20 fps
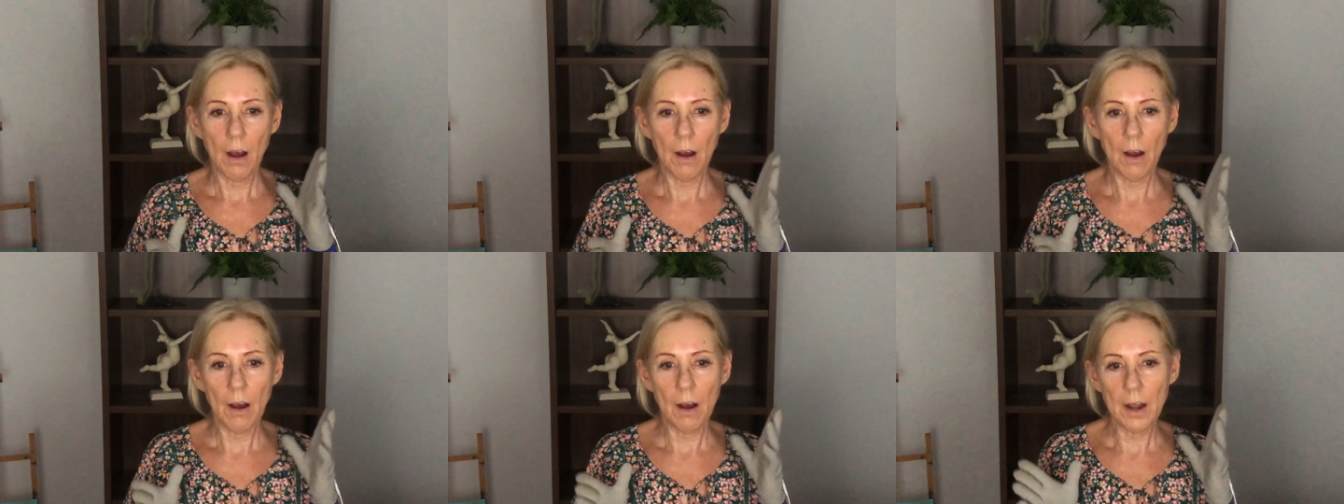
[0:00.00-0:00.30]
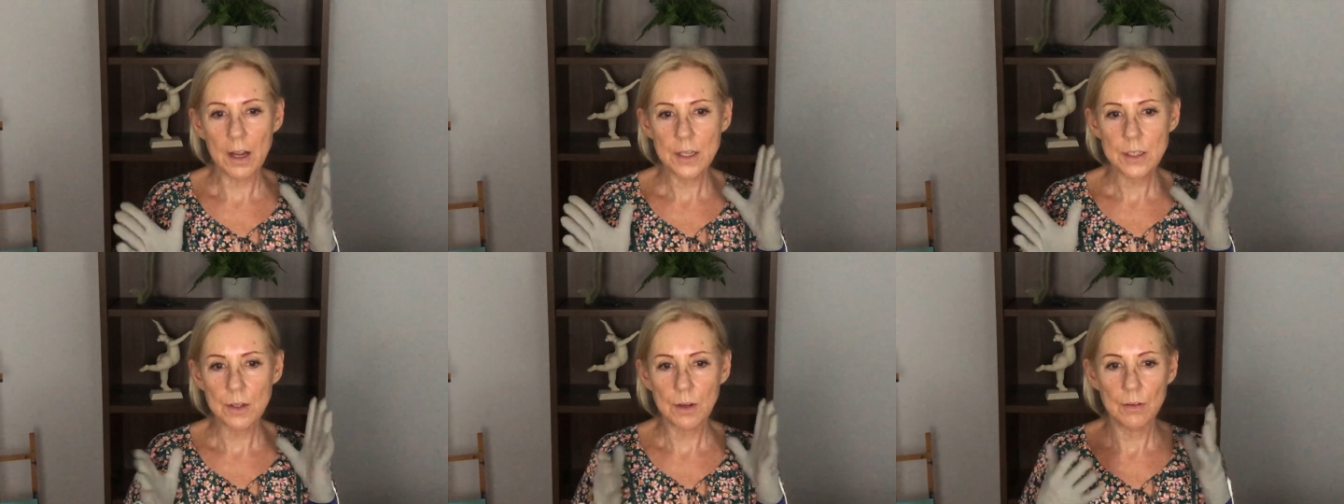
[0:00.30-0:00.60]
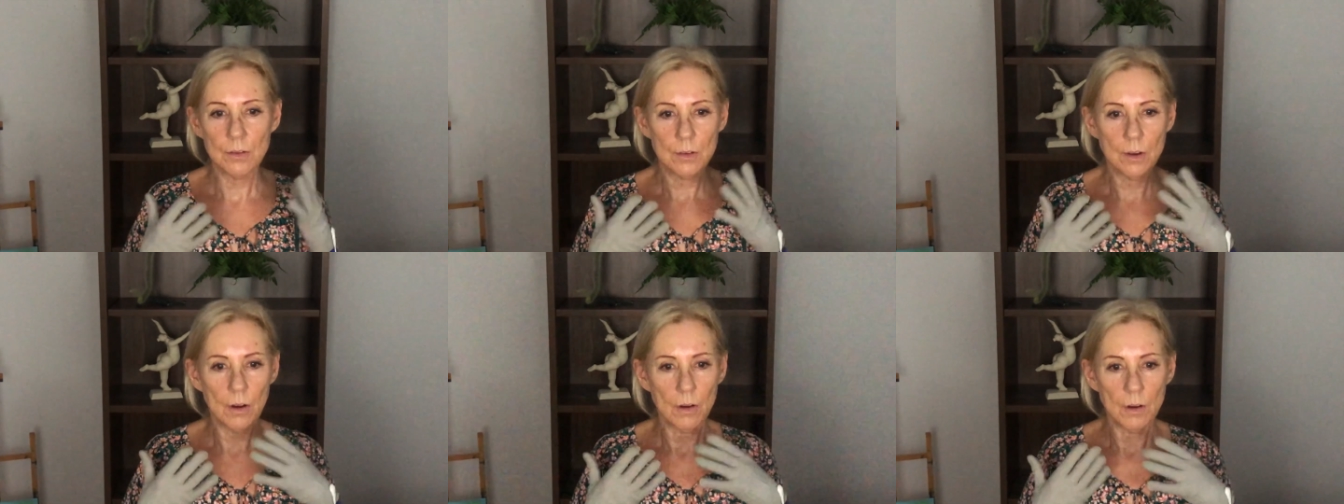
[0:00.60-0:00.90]
I
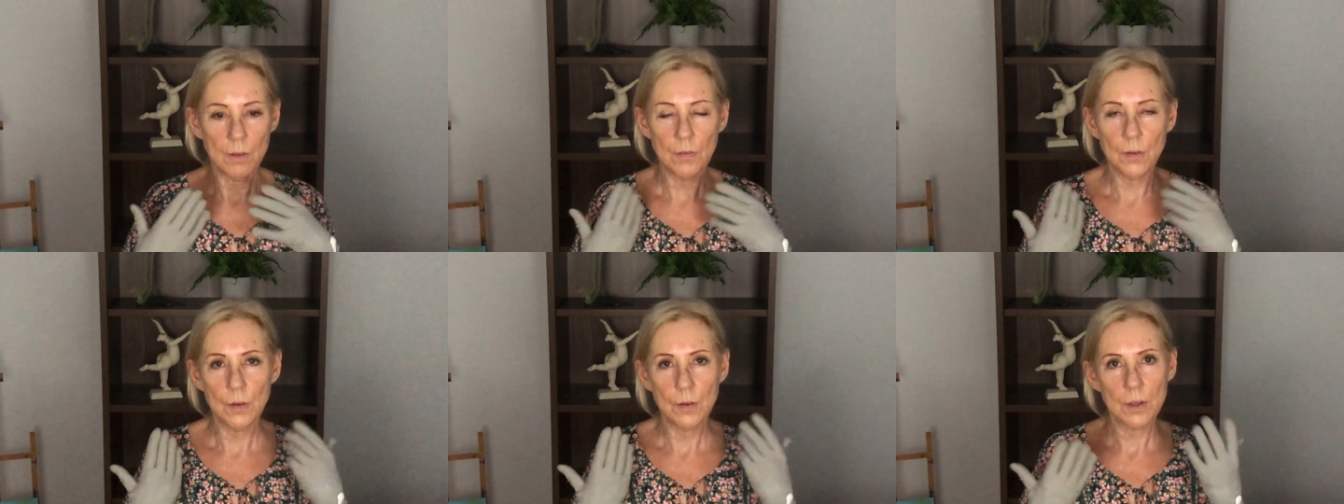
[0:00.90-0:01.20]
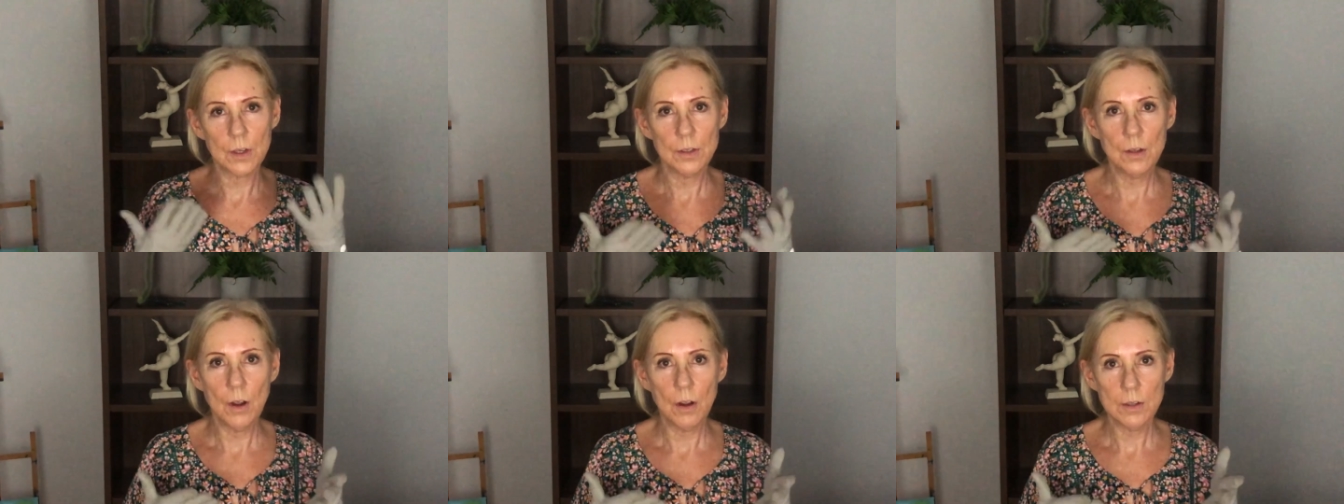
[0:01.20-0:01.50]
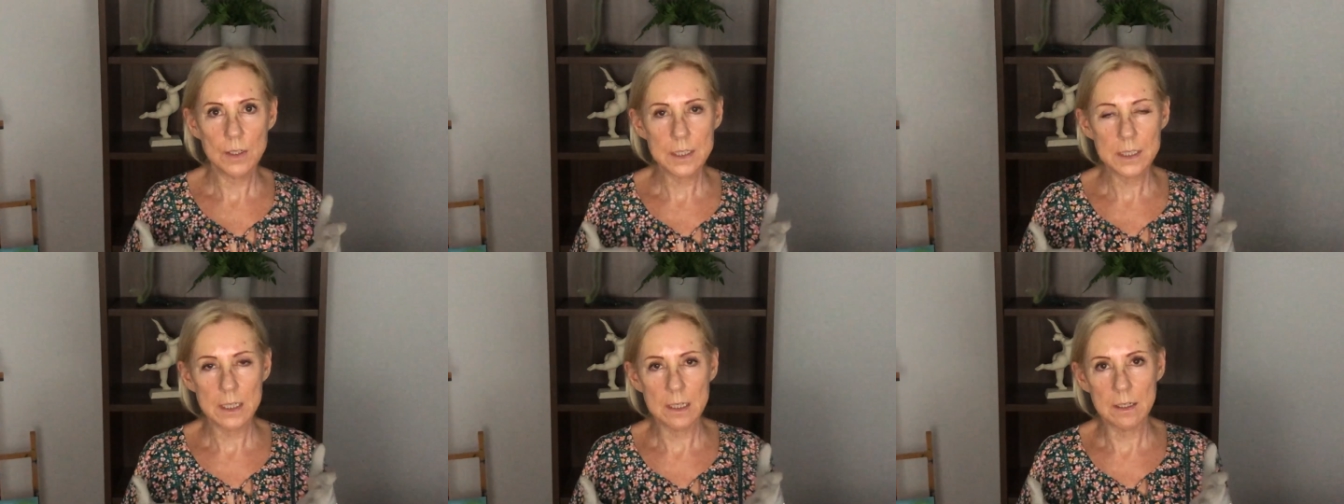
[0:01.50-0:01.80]
don't know if you can
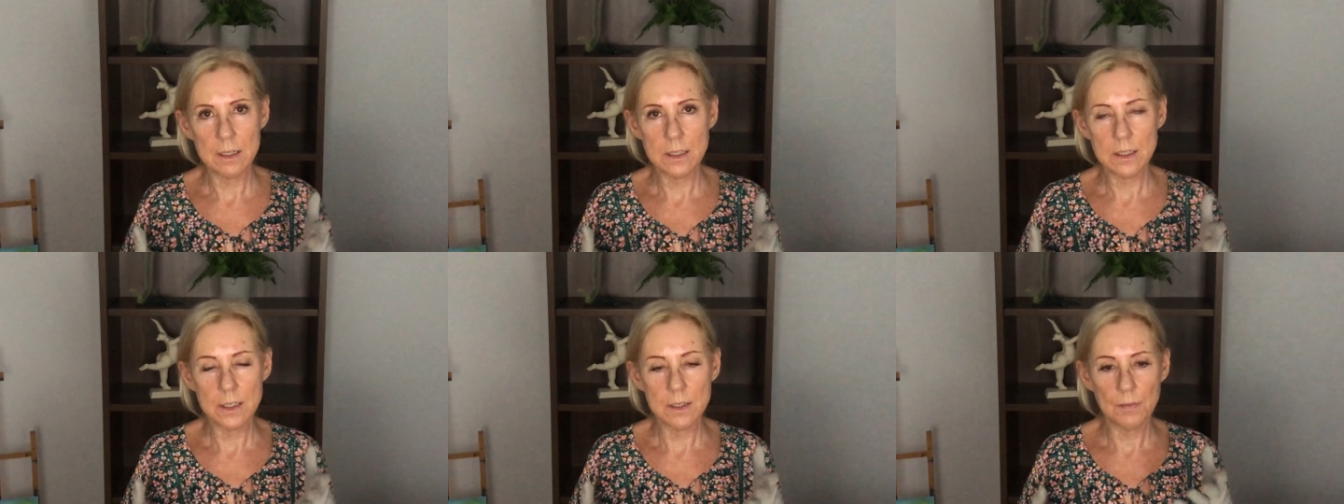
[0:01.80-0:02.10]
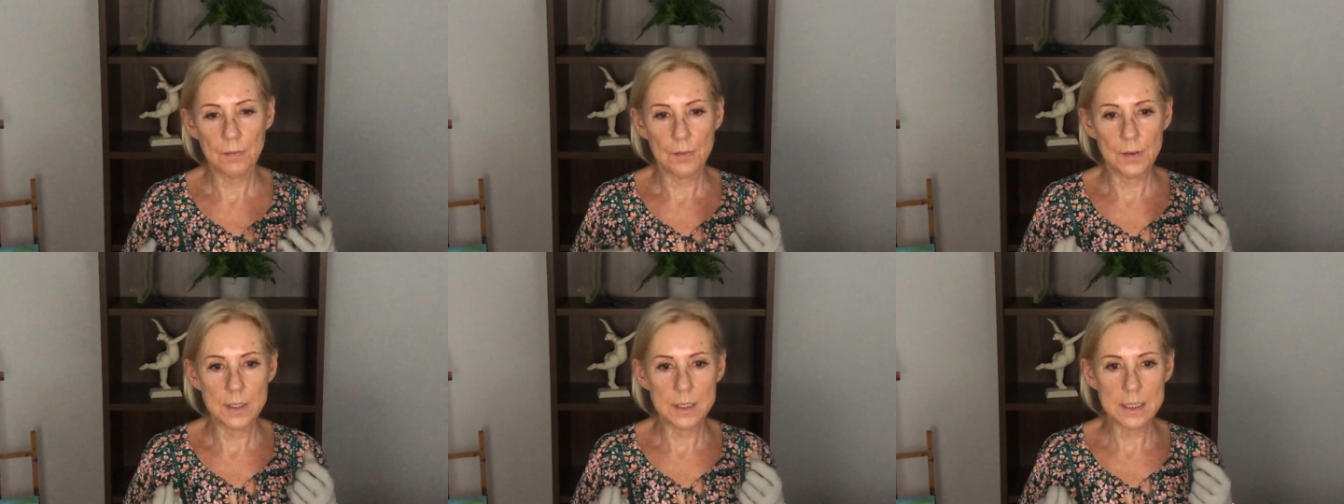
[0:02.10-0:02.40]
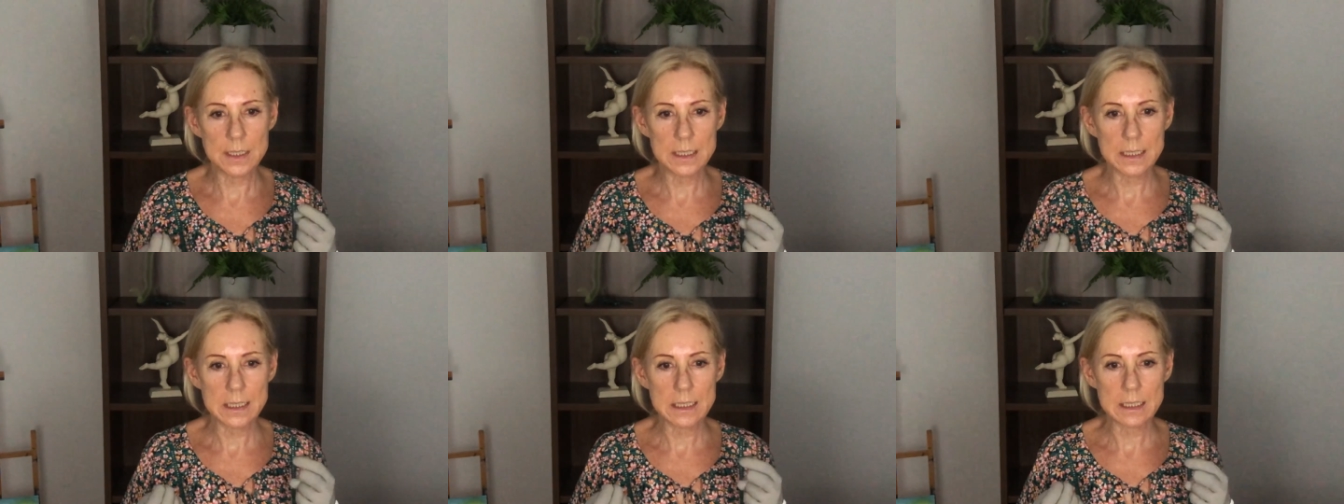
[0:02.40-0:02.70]
notice any
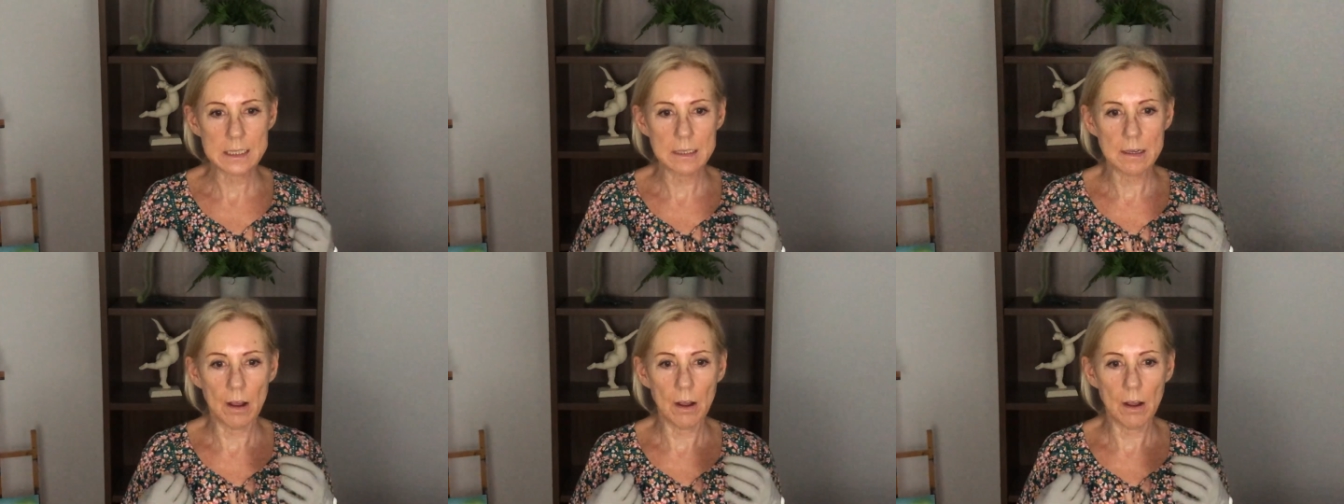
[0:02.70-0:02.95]
difference.